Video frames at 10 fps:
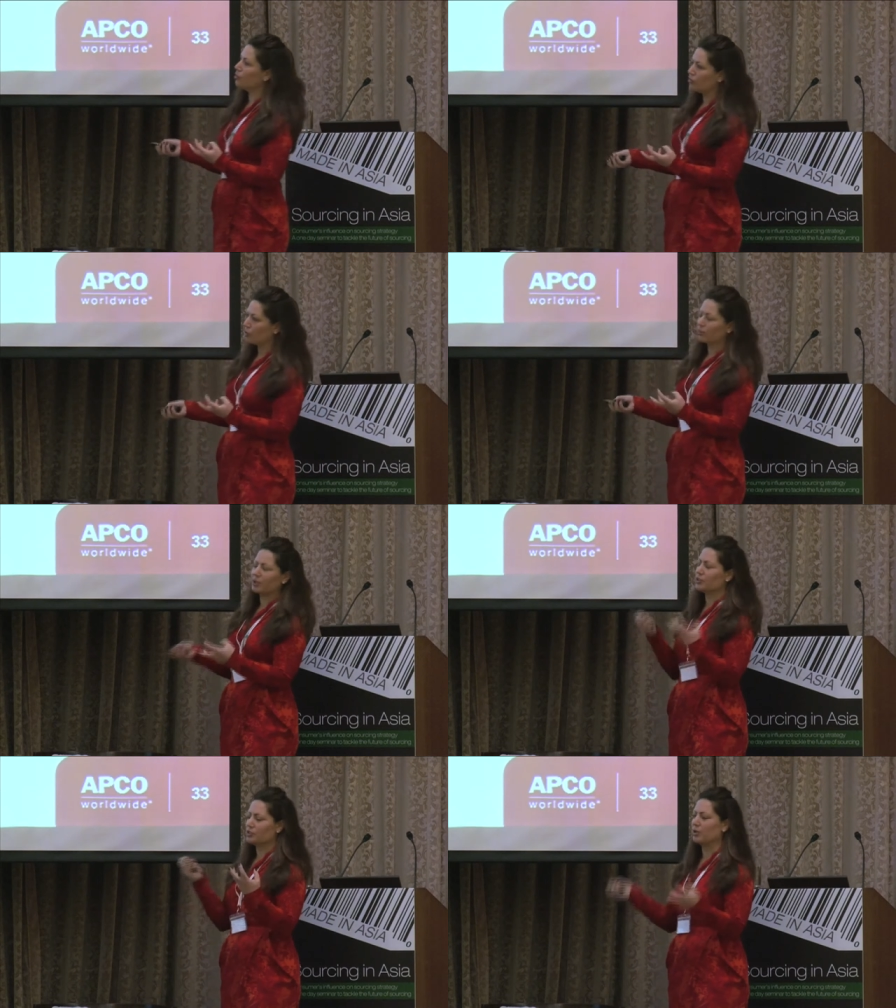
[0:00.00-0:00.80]
reform,
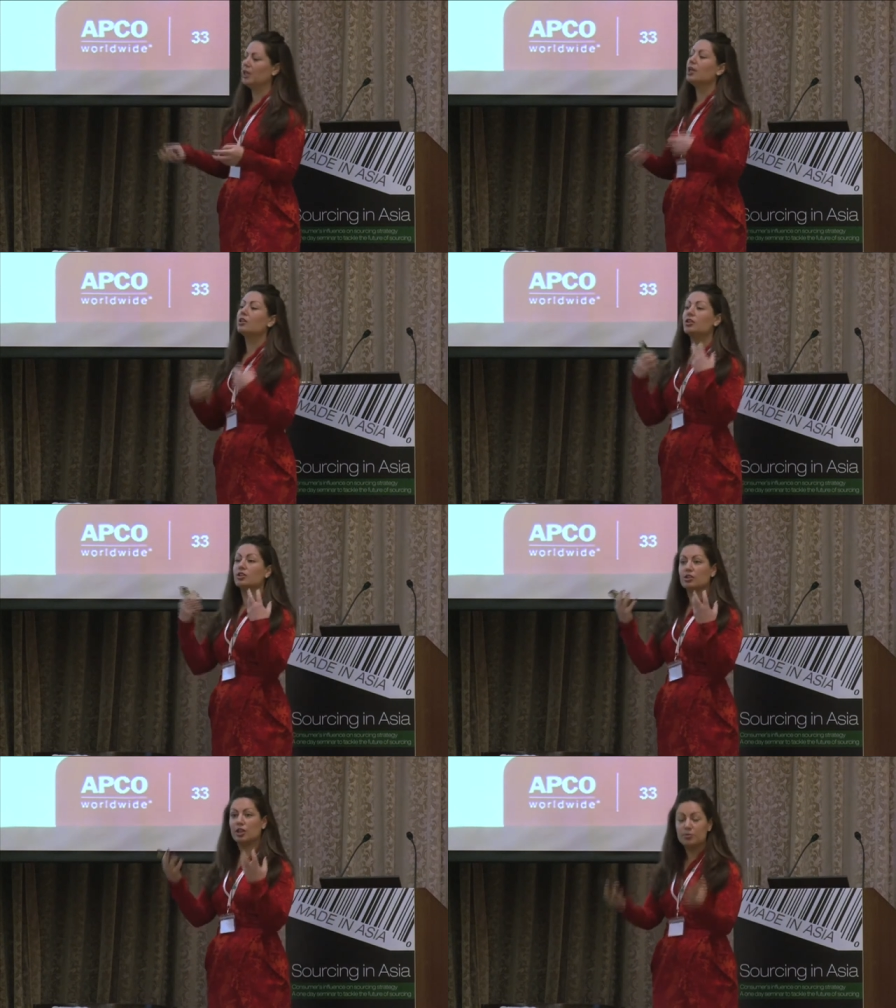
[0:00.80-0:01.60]
excuse me,
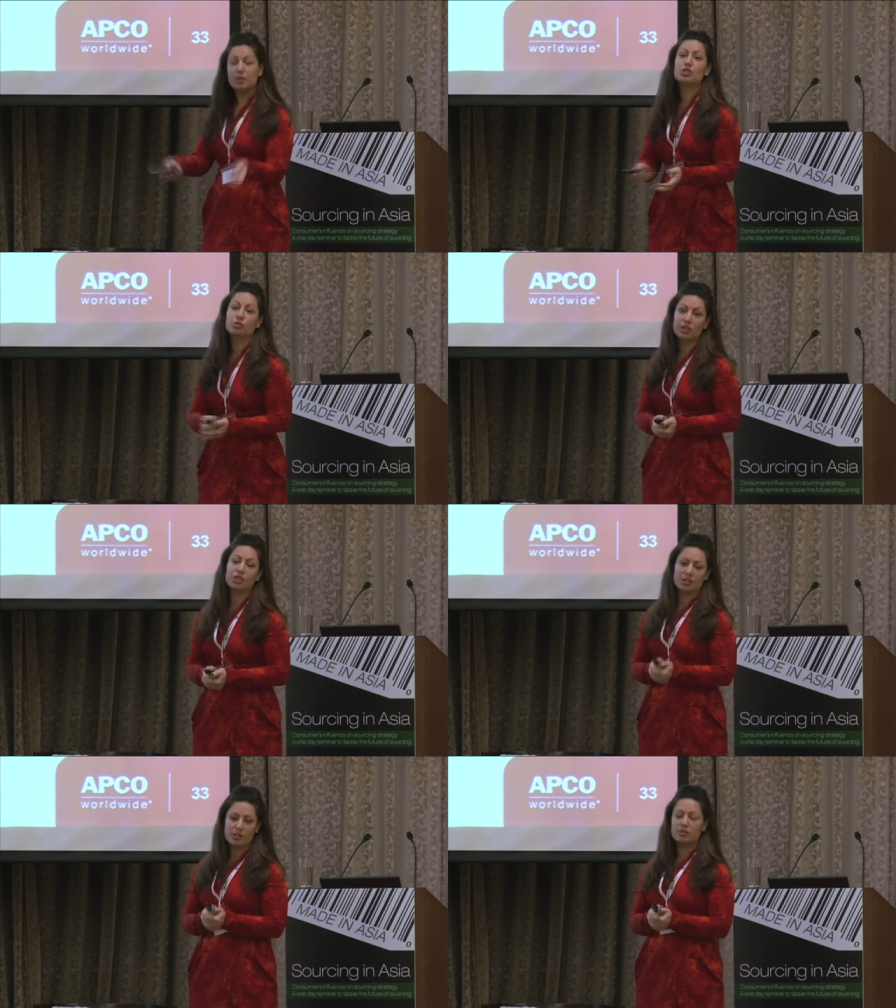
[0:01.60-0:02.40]
the
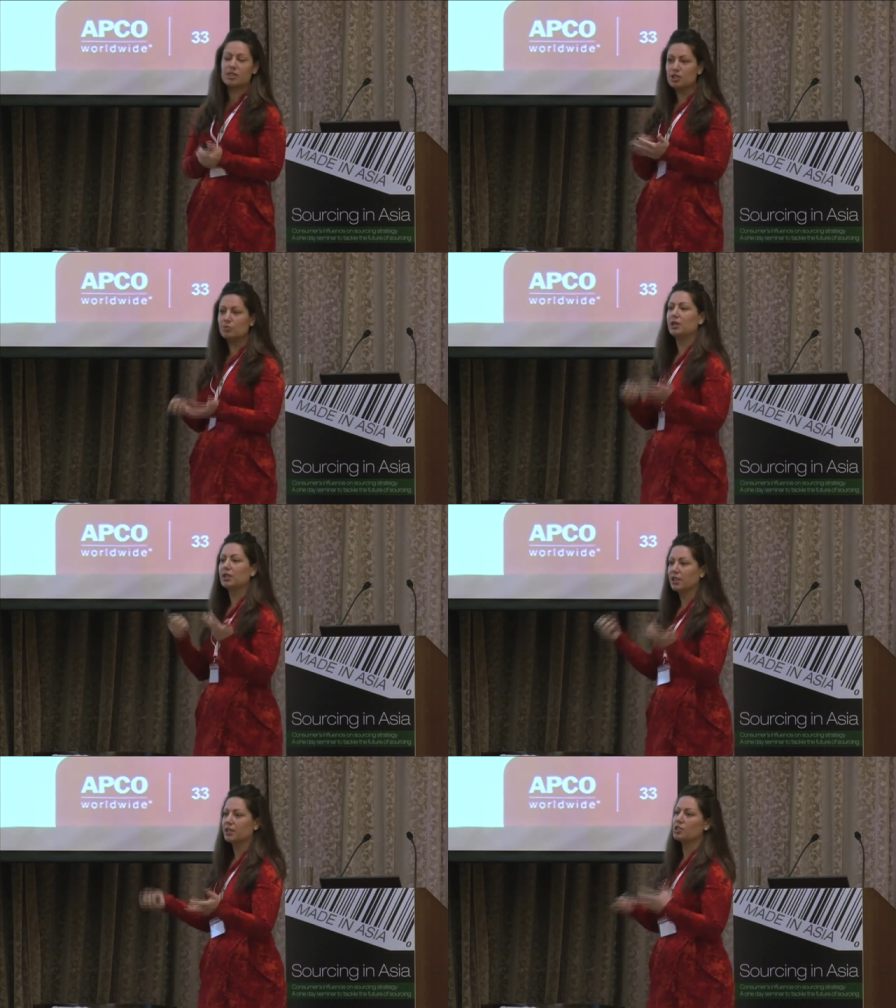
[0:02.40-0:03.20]
administration, so Xi
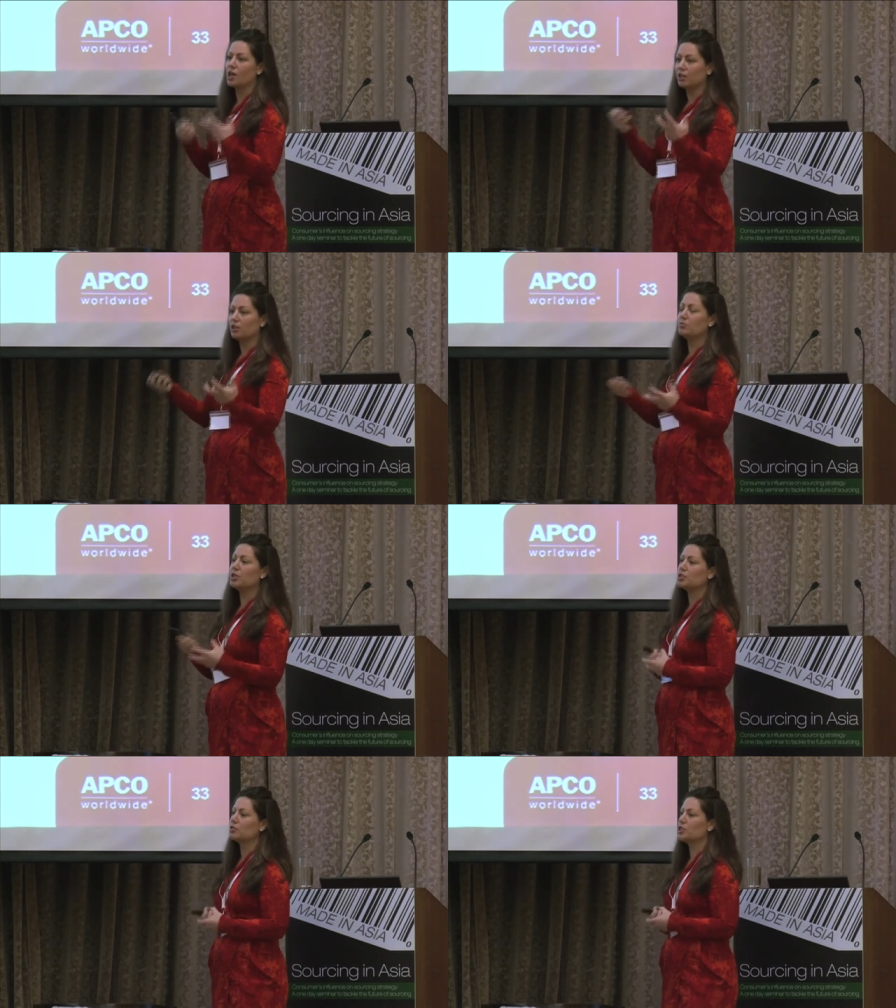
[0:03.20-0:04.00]
Jinping, Li Keqiang, and the
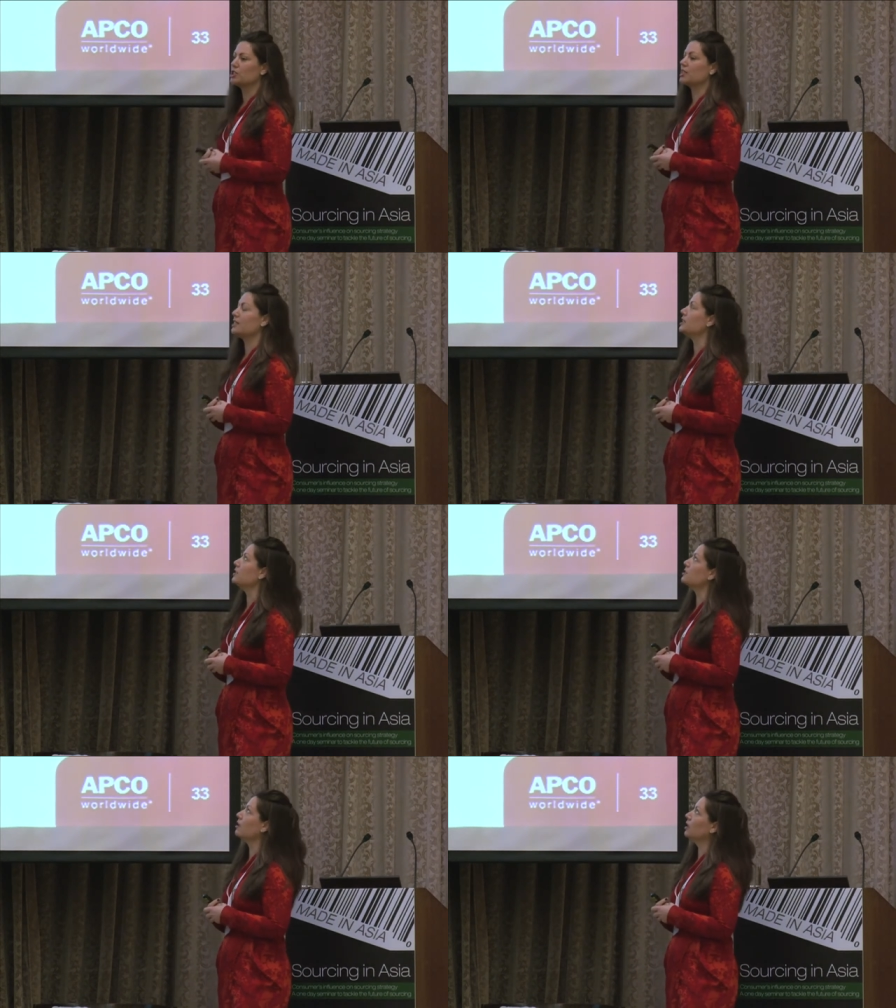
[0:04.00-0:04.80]
administration's
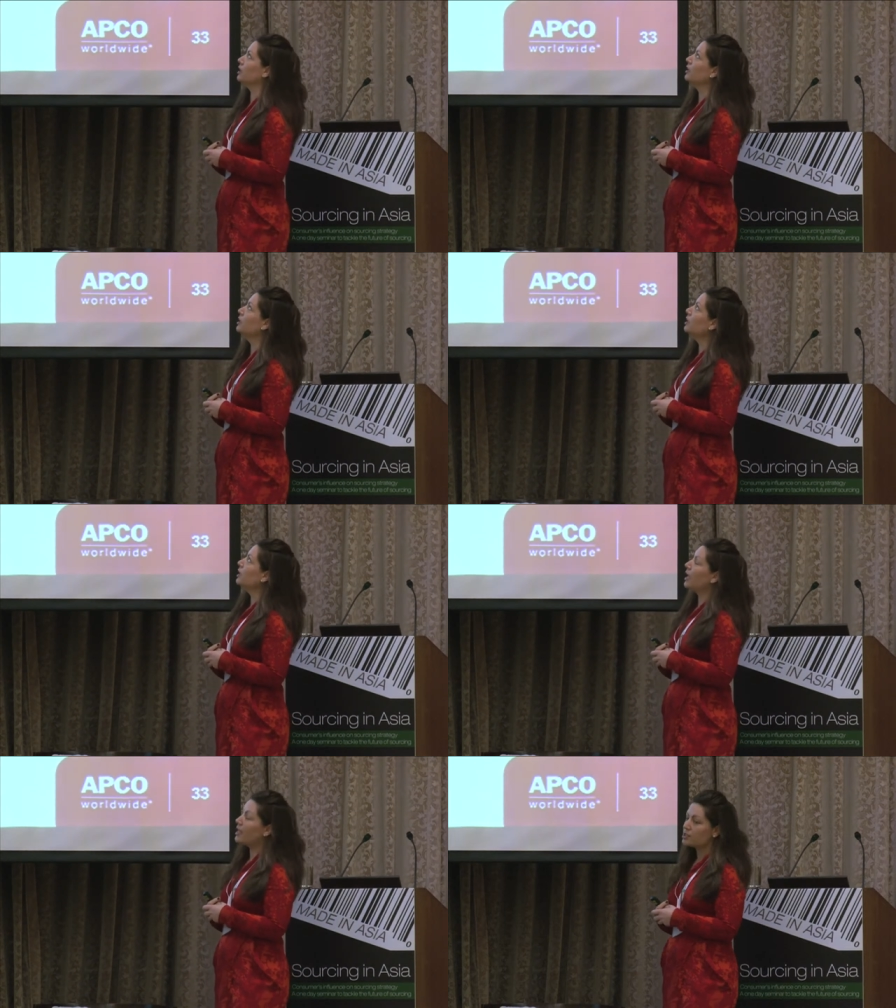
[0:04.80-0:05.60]
ideas on
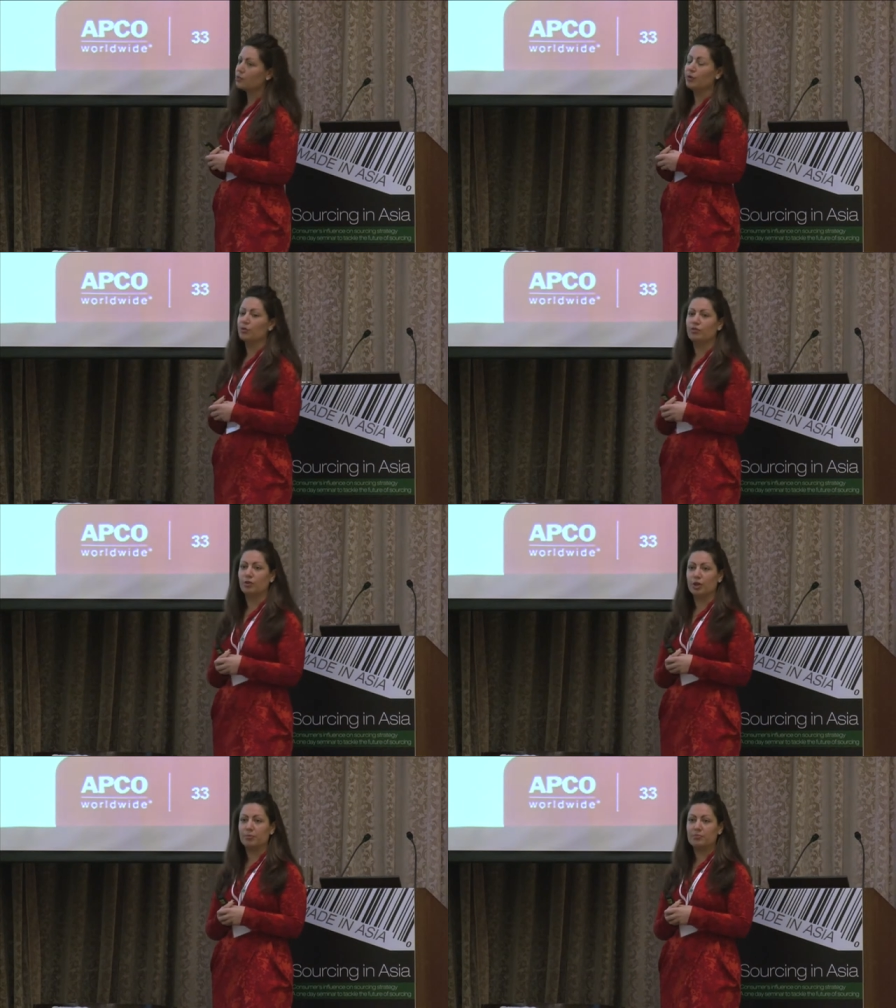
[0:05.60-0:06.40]
SOE
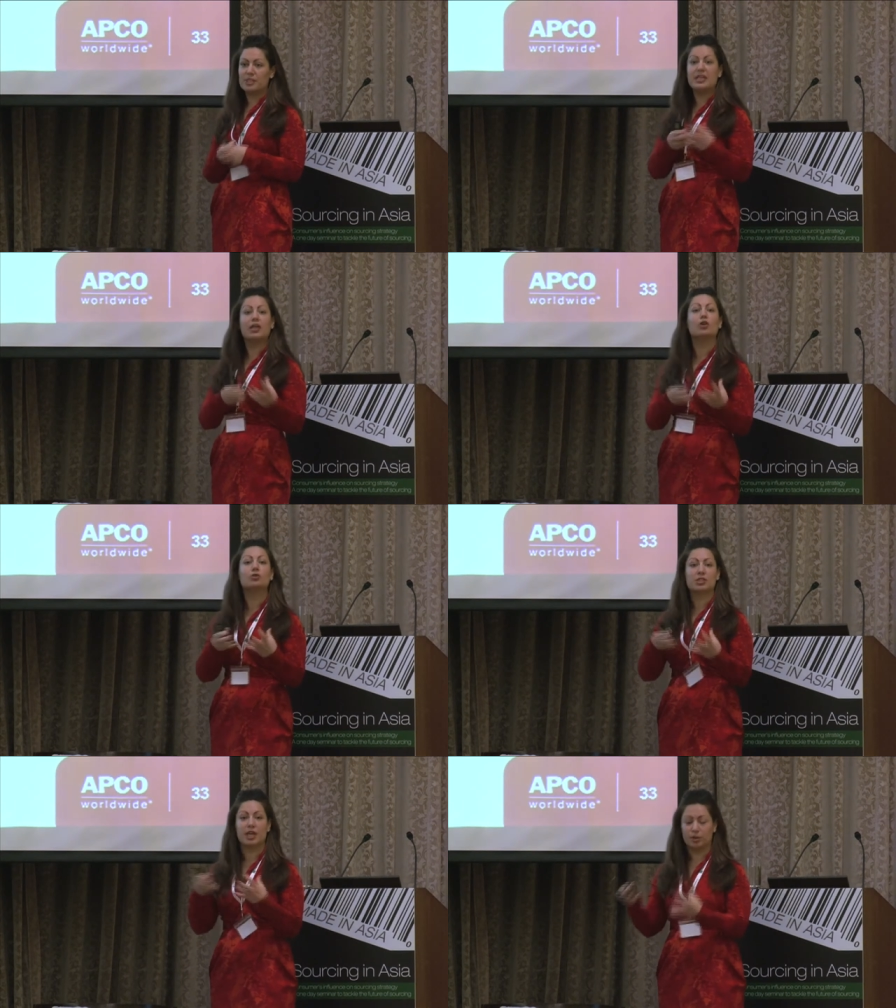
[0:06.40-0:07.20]
reform,
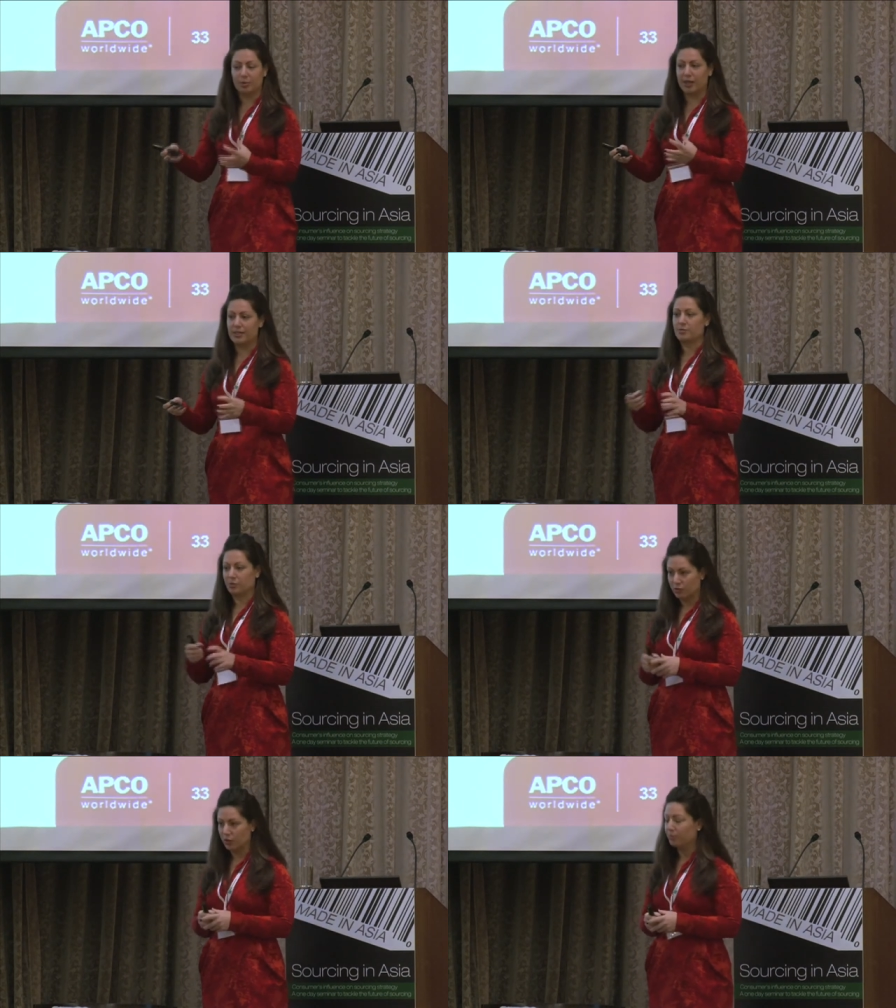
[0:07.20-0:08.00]
state-owned enterprise
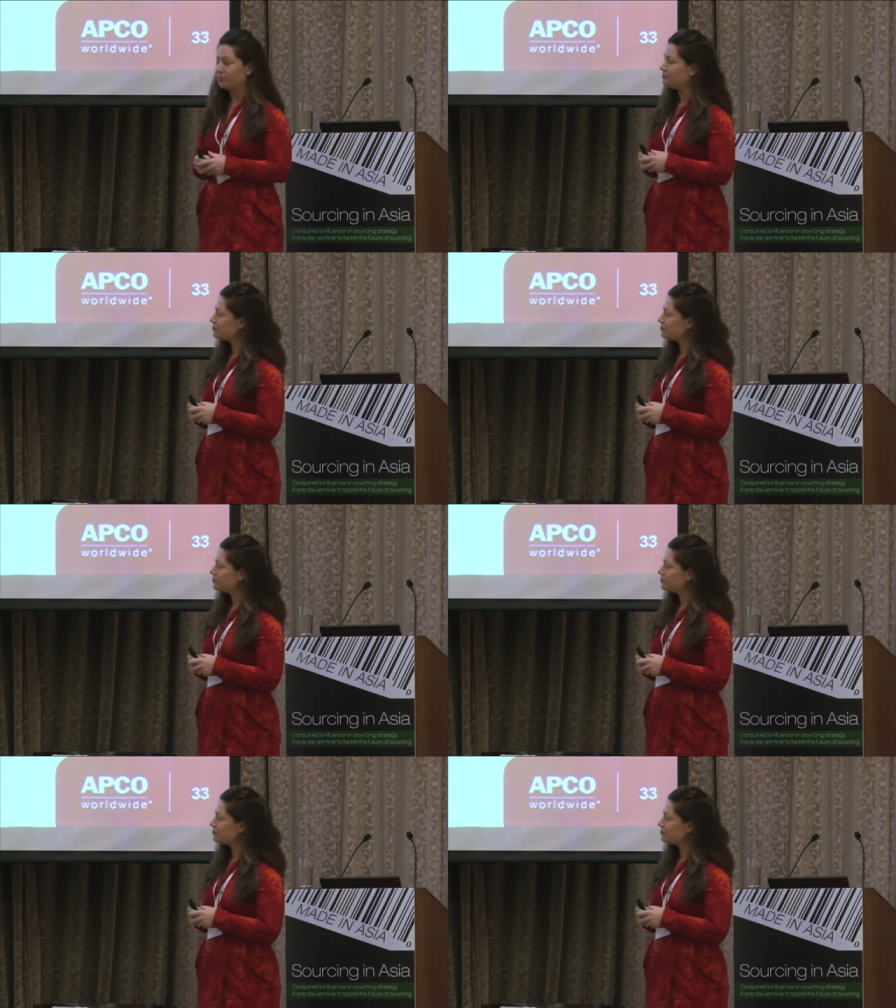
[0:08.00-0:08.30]
reform,